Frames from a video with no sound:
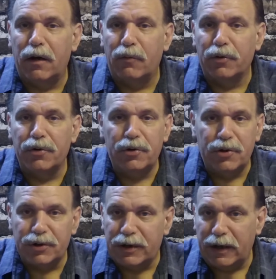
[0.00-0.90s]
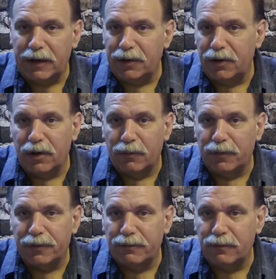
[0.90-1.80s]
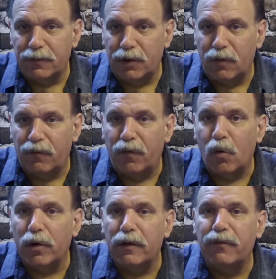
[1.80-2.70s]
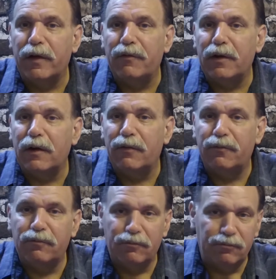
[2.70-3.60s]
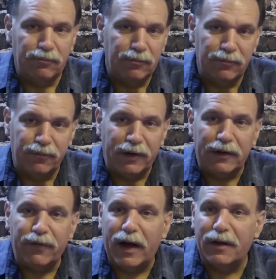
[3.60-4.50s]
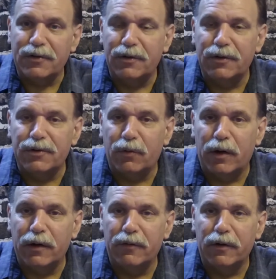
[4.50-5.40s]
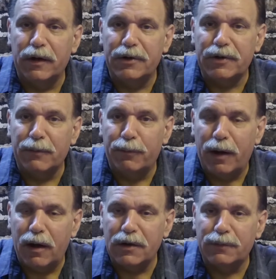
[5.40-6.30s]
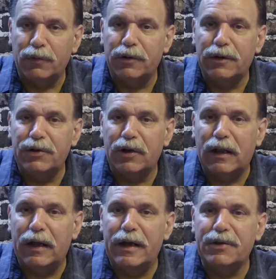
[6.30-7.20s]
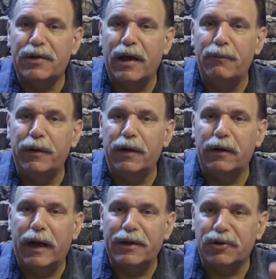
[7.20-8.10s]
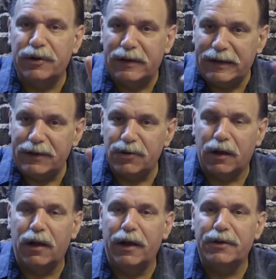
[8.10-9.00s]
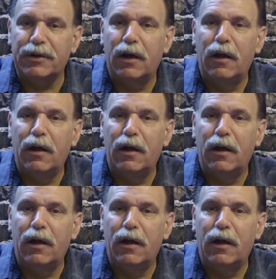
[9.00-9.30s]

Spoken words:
where you just can't do it with 40, 50, 55 students or whatever. It's impossible to teach a class that big, to actually teach a class.